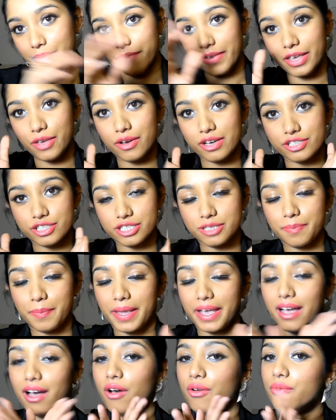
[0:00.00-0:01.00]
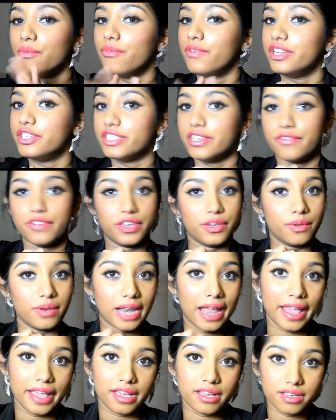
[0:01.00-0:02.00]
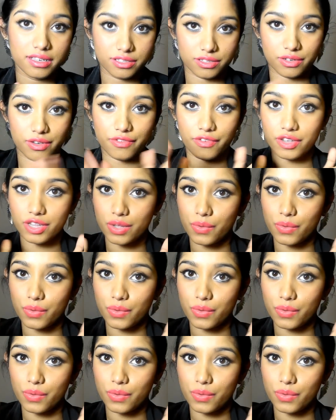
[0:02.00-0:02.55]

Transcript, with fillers: you can just pick out whichever you like so if you're